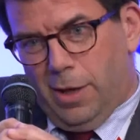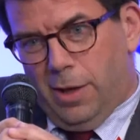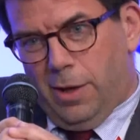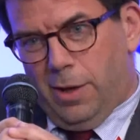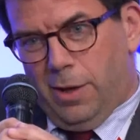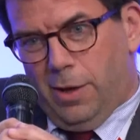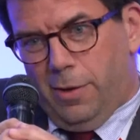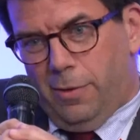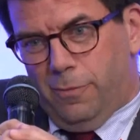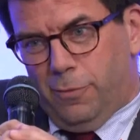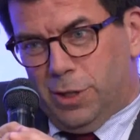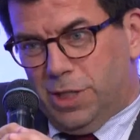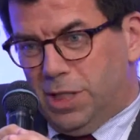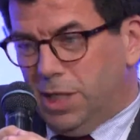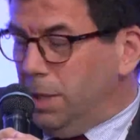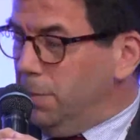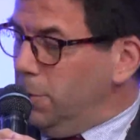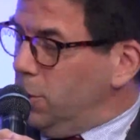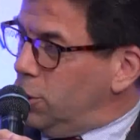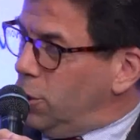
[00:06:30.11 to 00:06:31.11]
uh, the
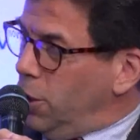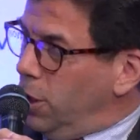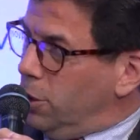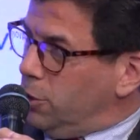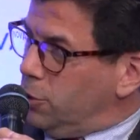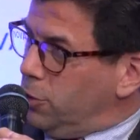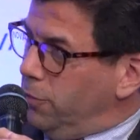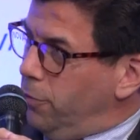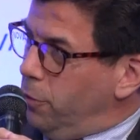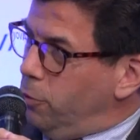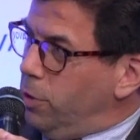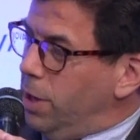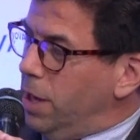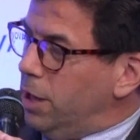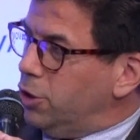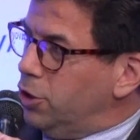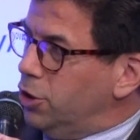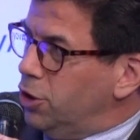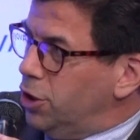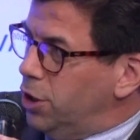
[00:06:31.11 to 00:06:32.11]
team in charge of a
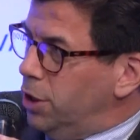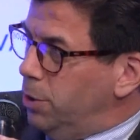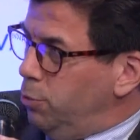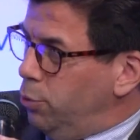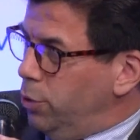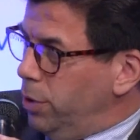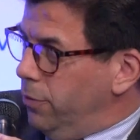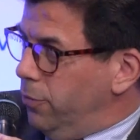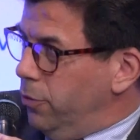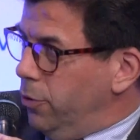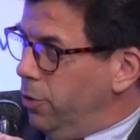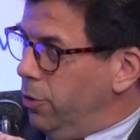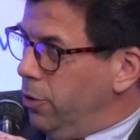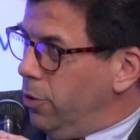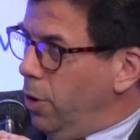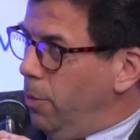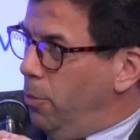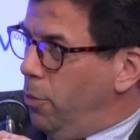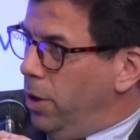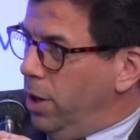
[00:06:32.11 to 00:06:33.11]
relationship with uh,
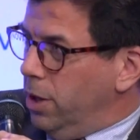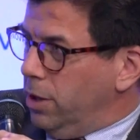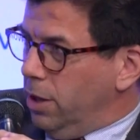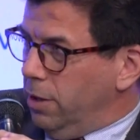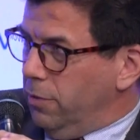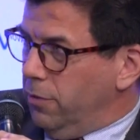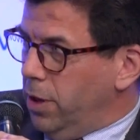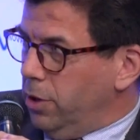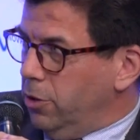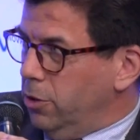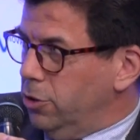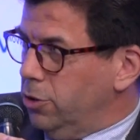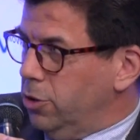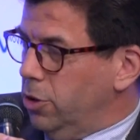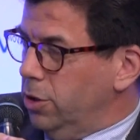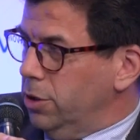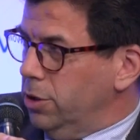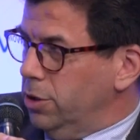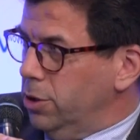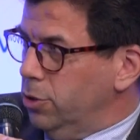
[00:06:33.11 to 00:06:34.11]
corporate and
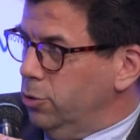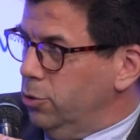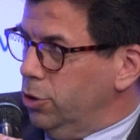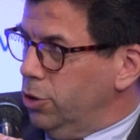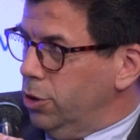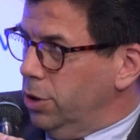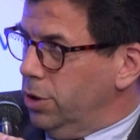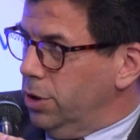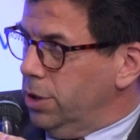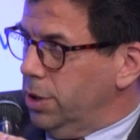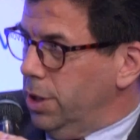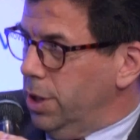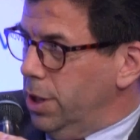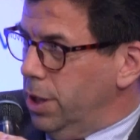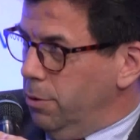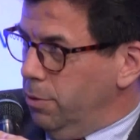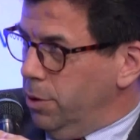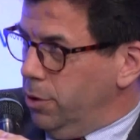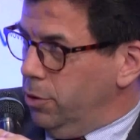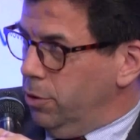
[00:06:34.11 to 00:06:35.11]
financial institutions
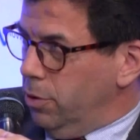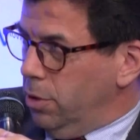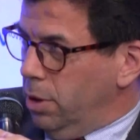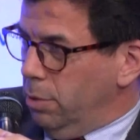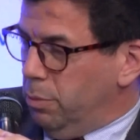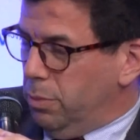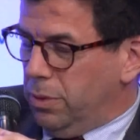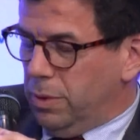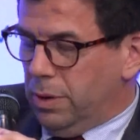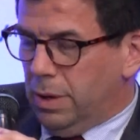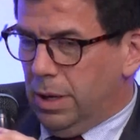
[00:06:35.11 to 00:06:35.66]
here in Europe.